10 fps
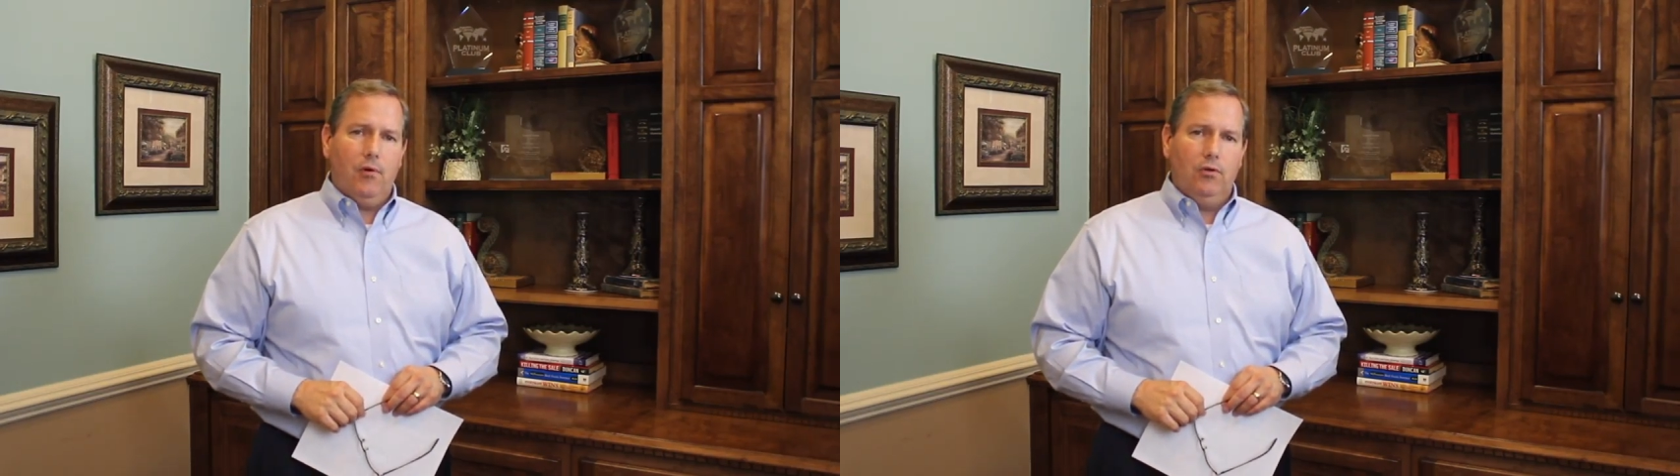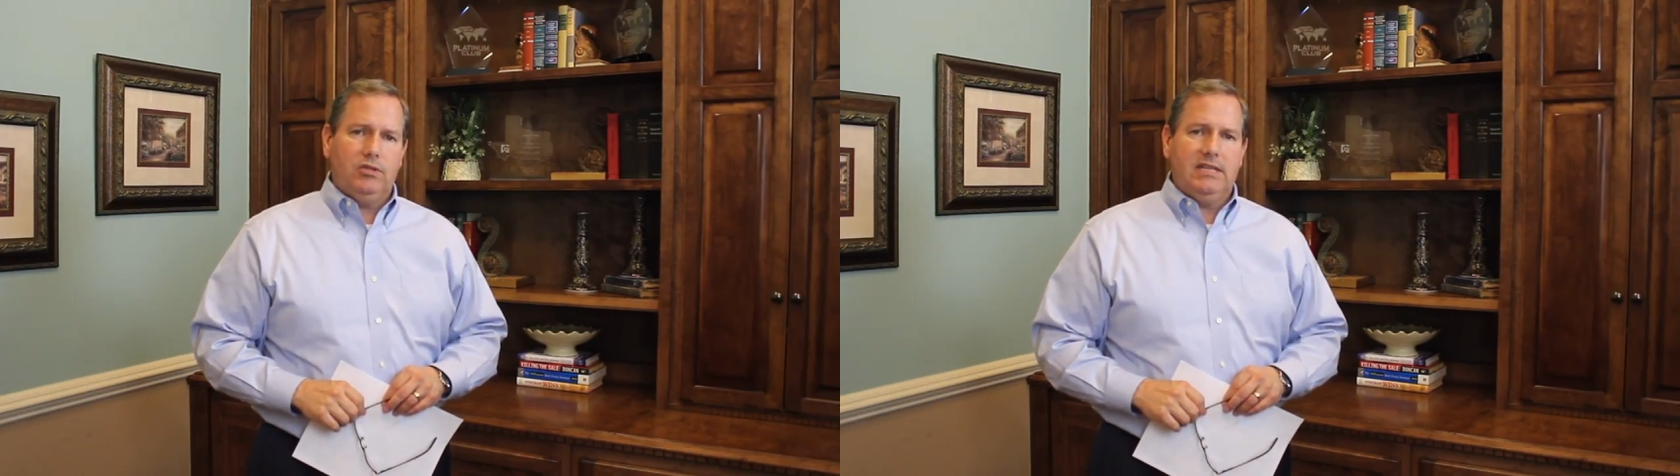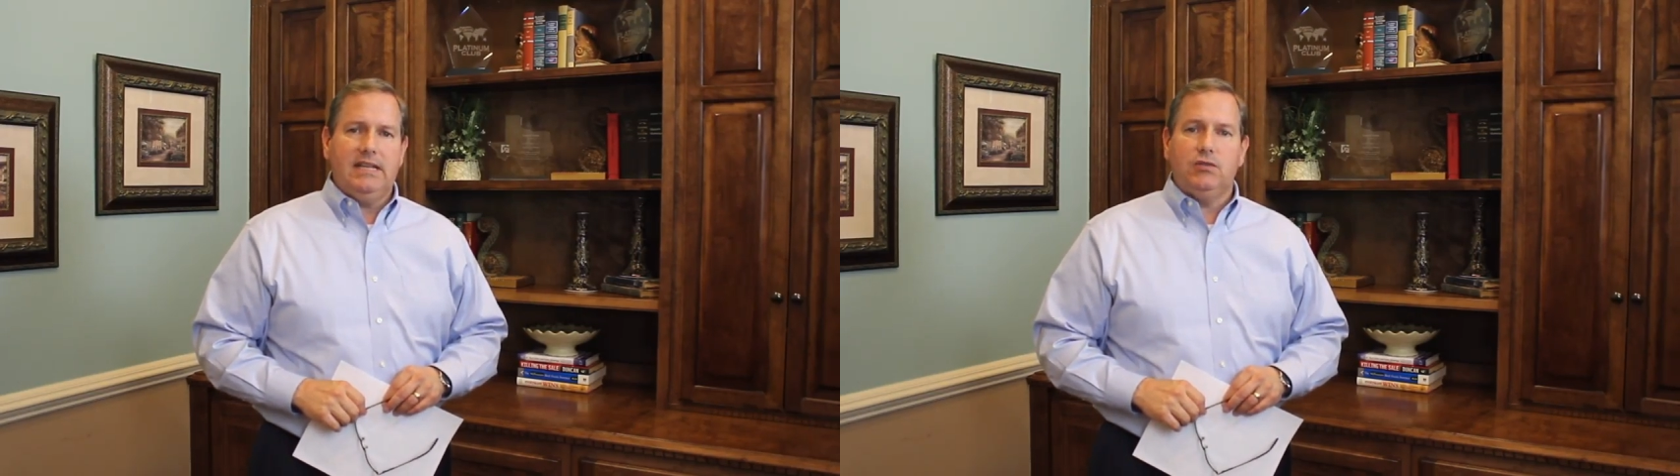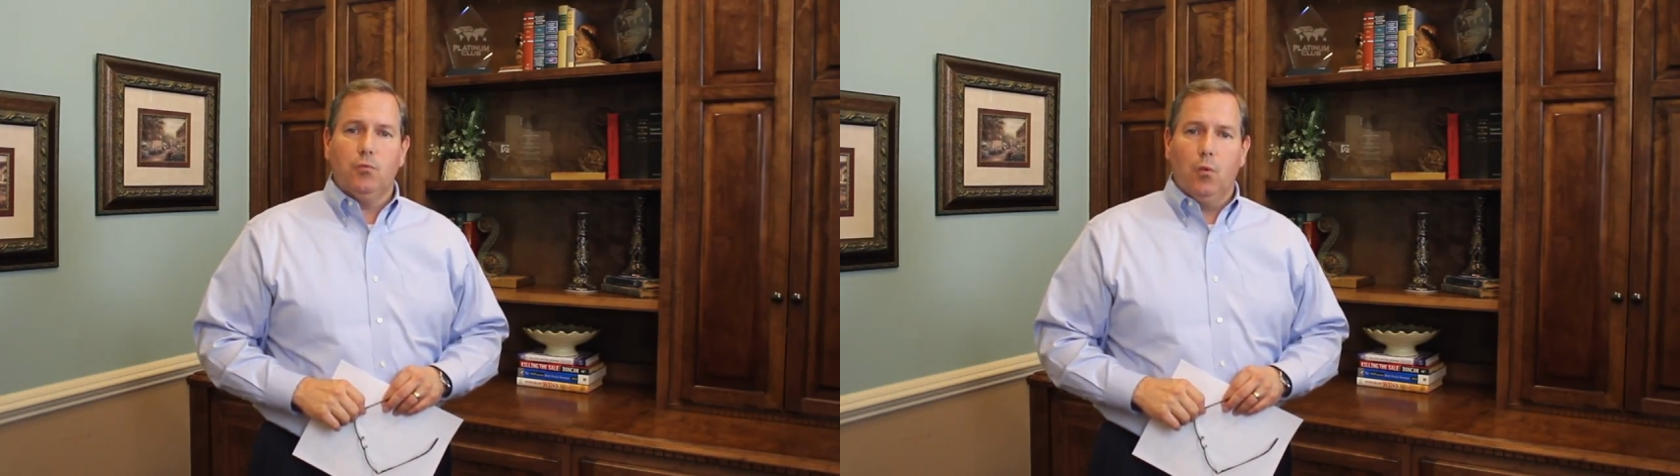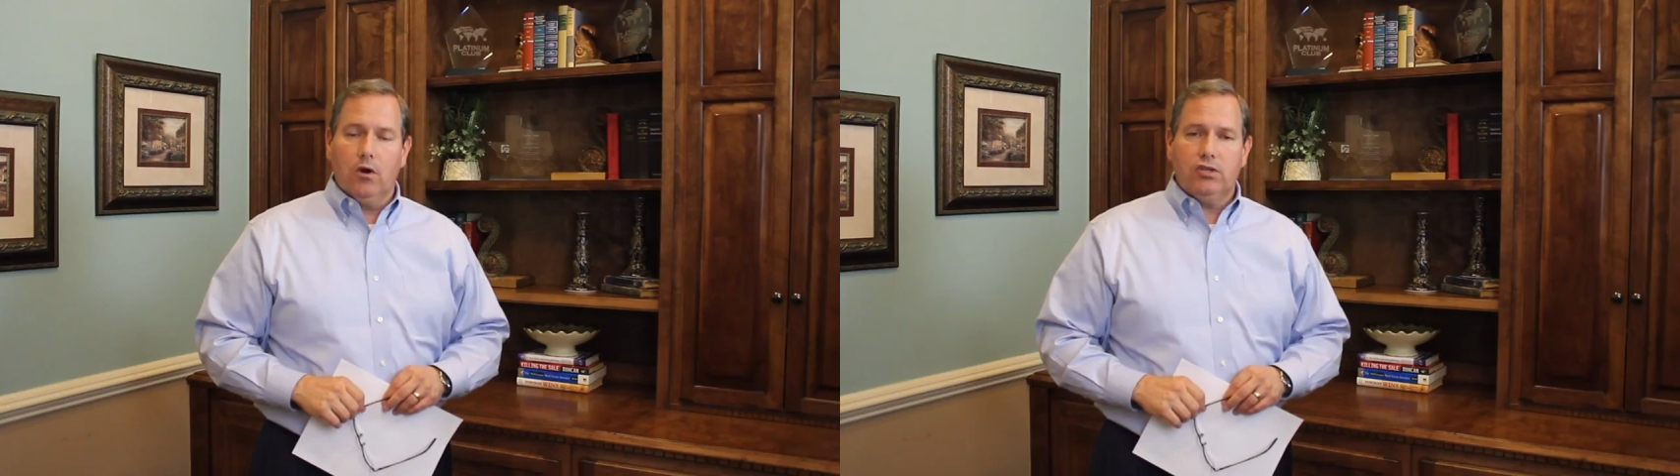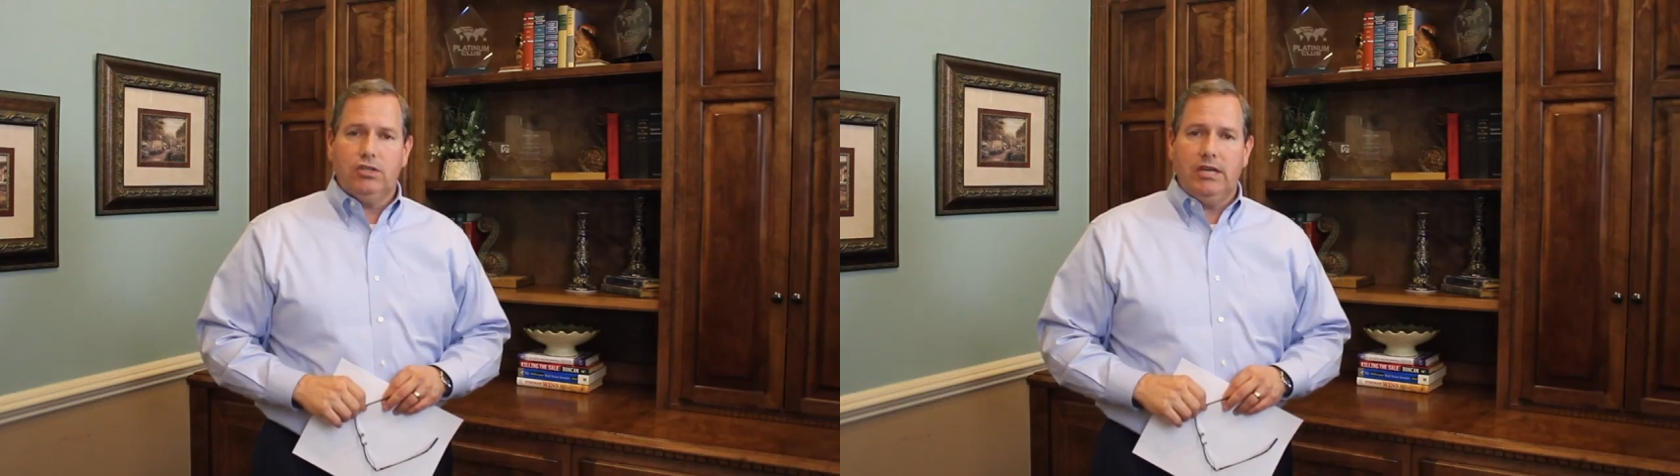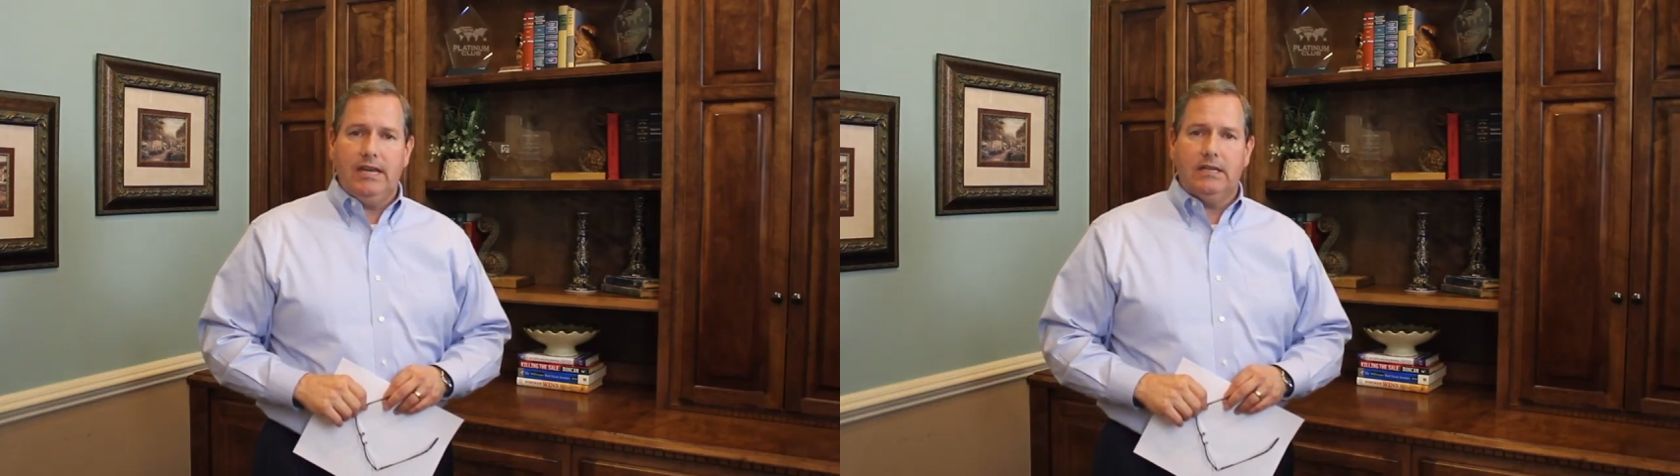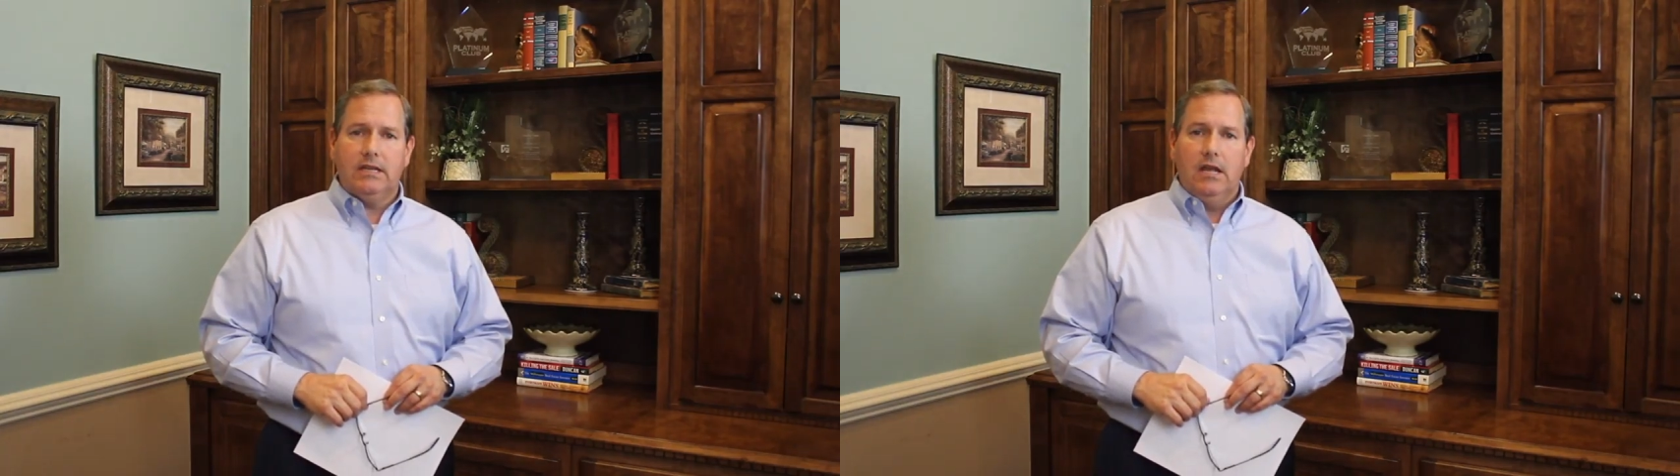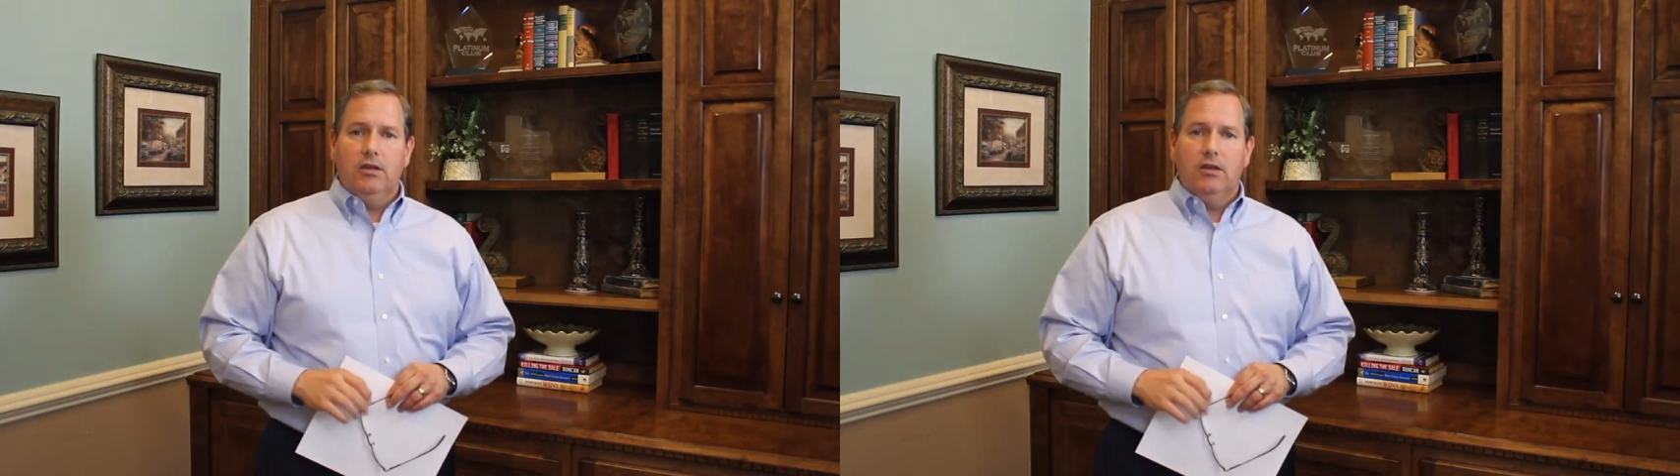proceeds worksheet